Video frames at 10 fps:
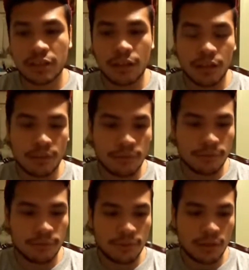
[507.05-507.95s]
of
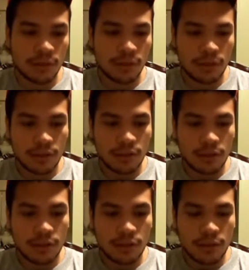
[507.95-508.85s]

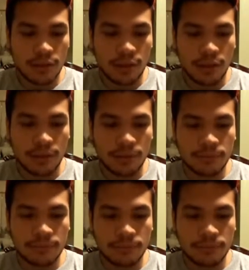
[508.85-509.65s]
cotton